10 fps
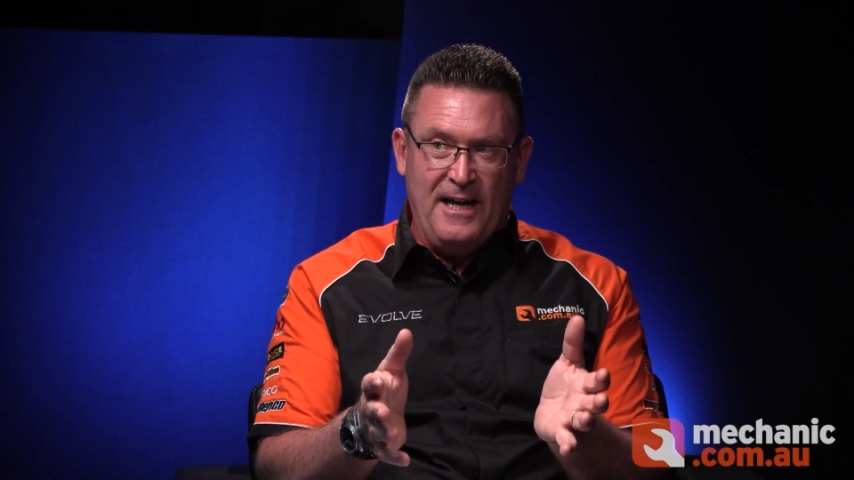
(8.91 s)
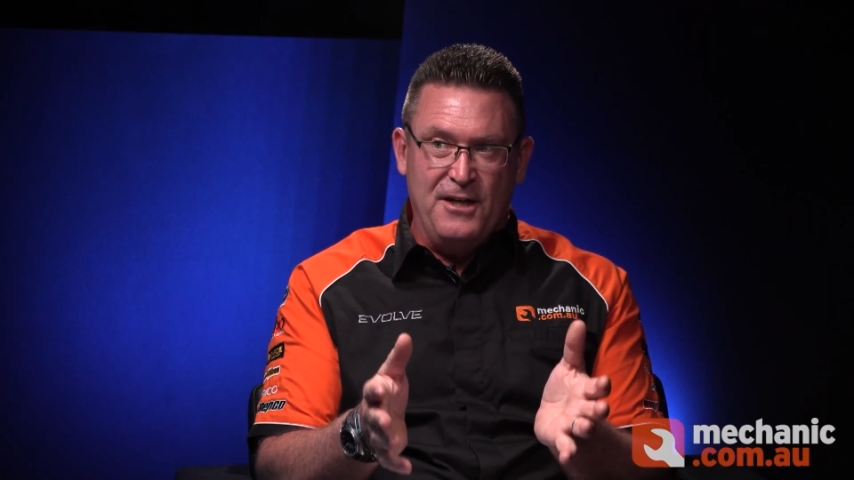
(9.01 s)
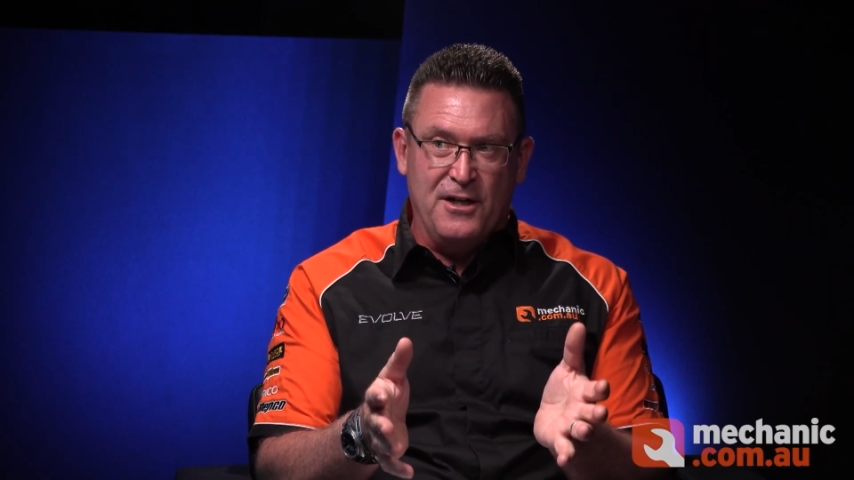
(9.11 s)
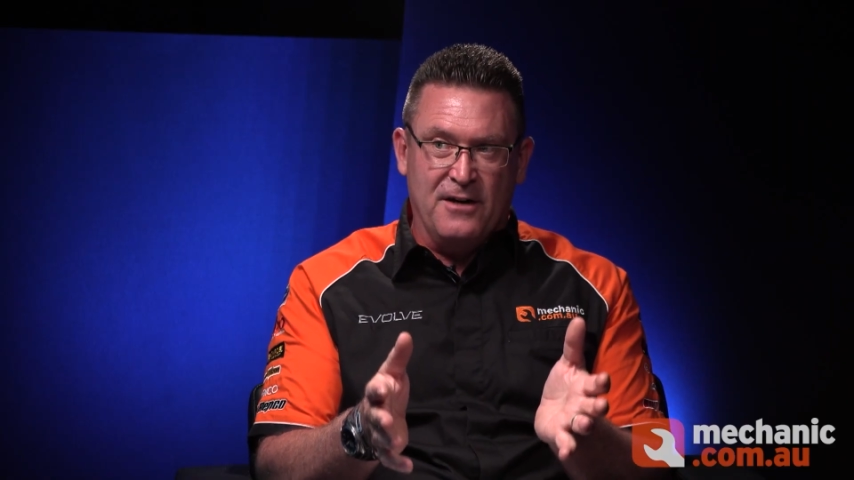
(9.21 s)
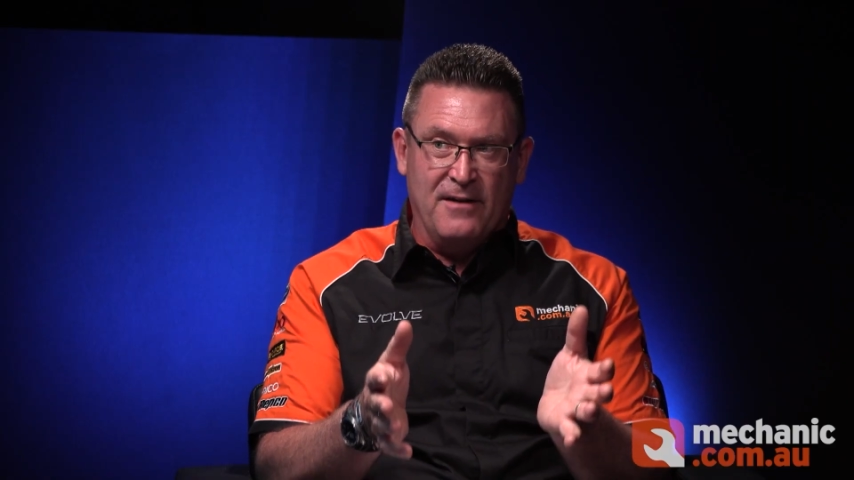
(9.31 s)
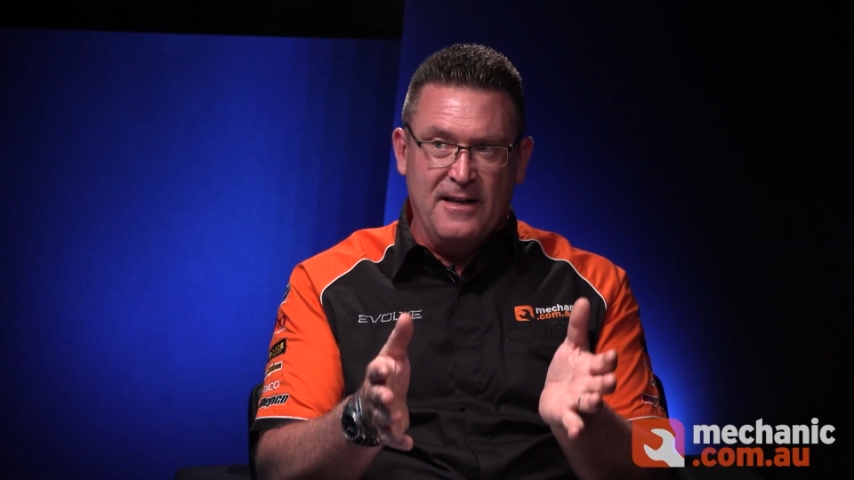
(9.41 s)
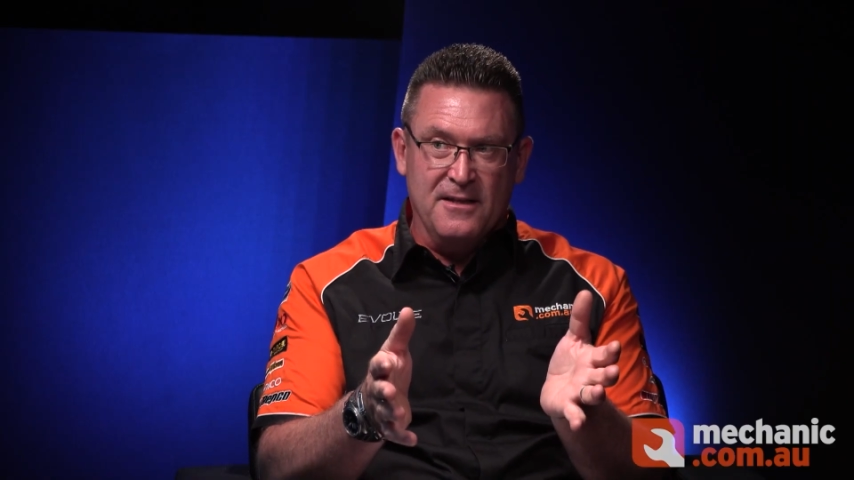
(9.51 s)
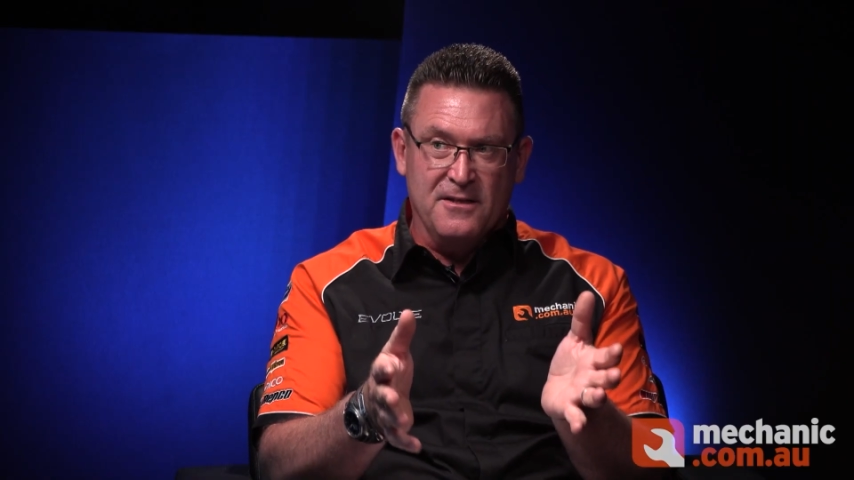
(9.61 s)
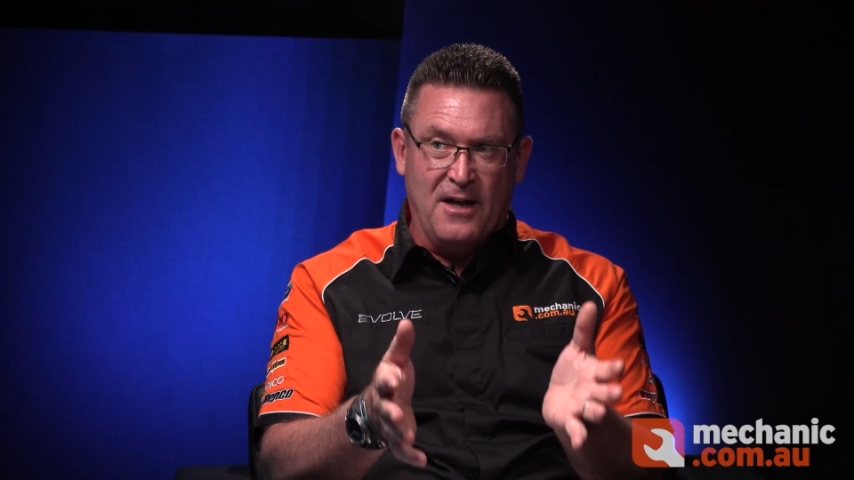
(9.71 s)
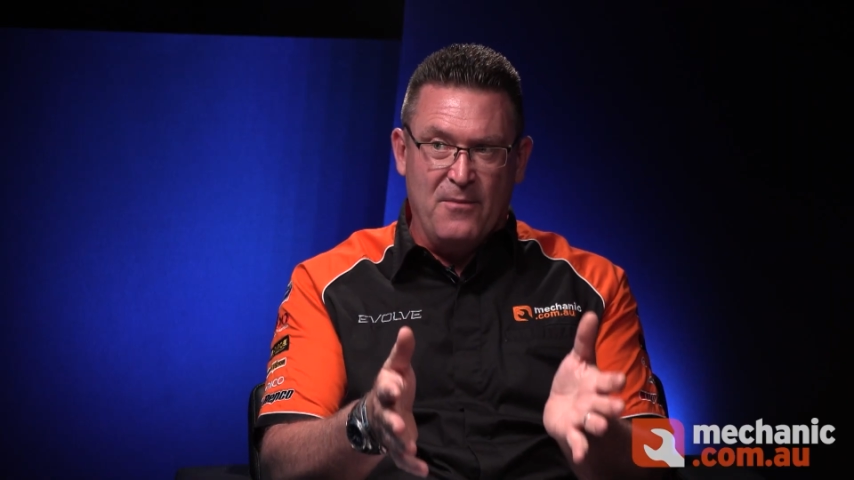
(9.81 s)
it generate the
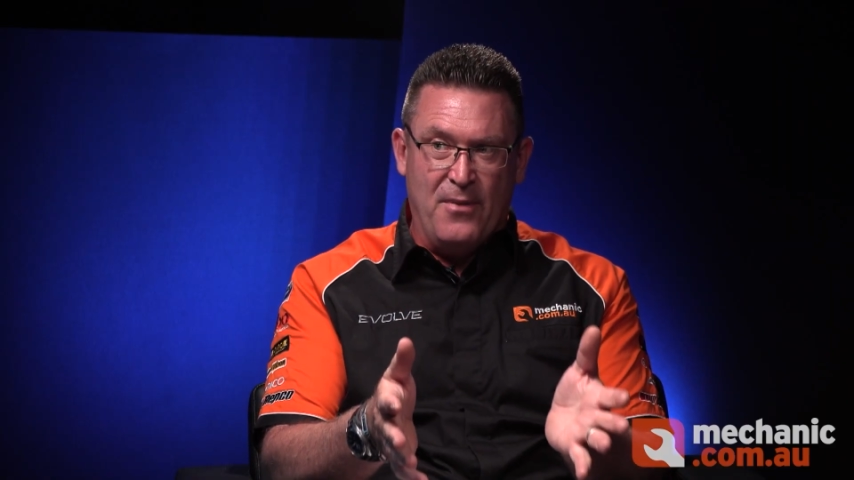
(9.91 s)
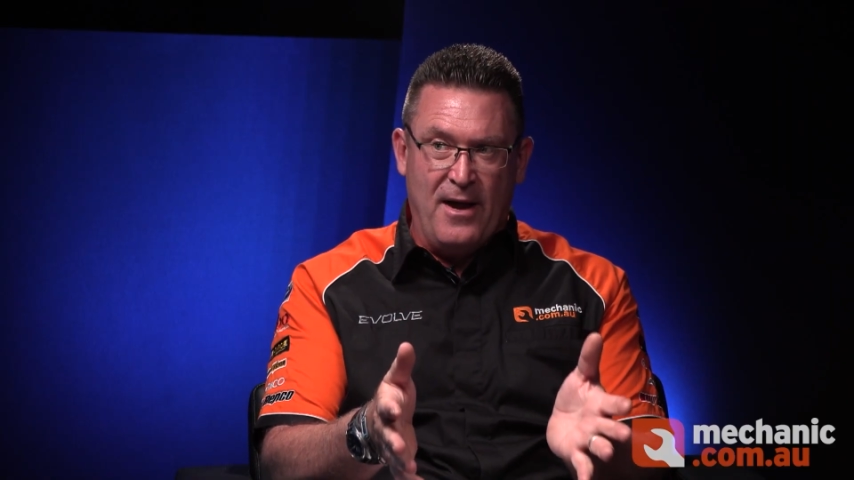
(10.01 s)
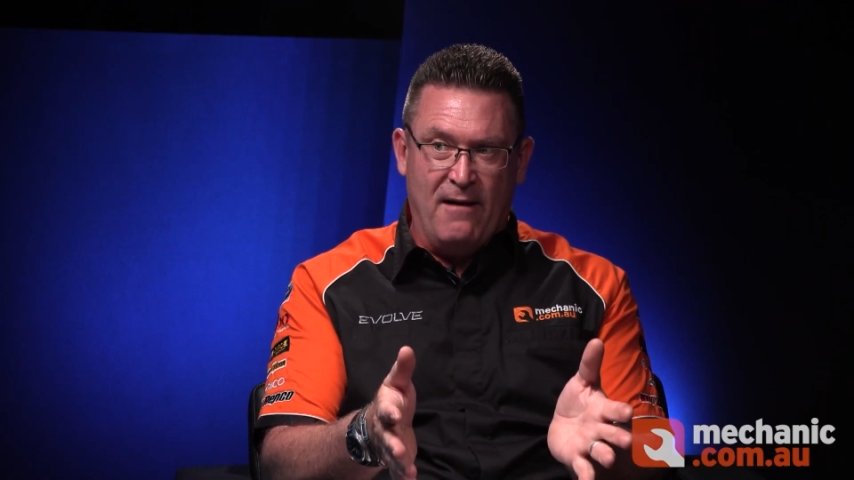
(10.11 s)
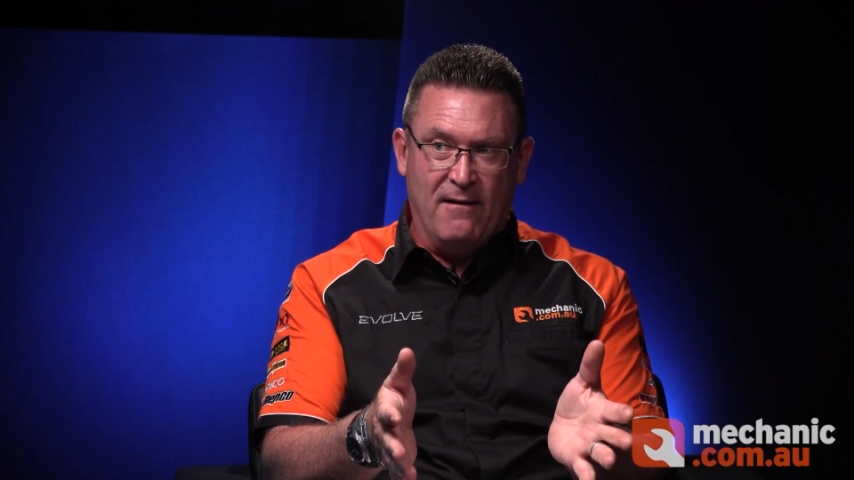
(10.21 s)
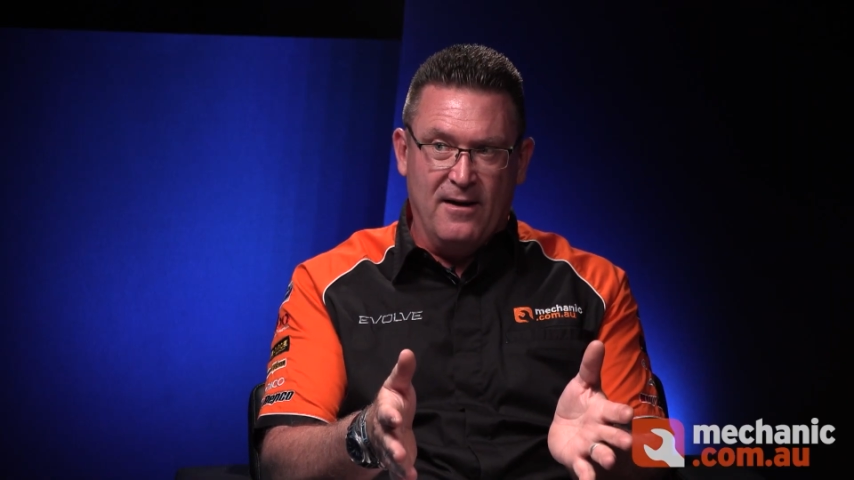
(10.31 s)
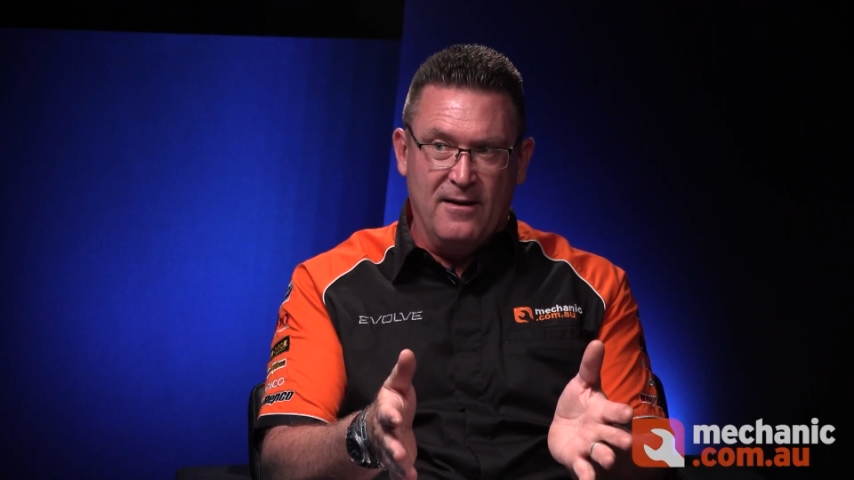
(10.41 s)
same power?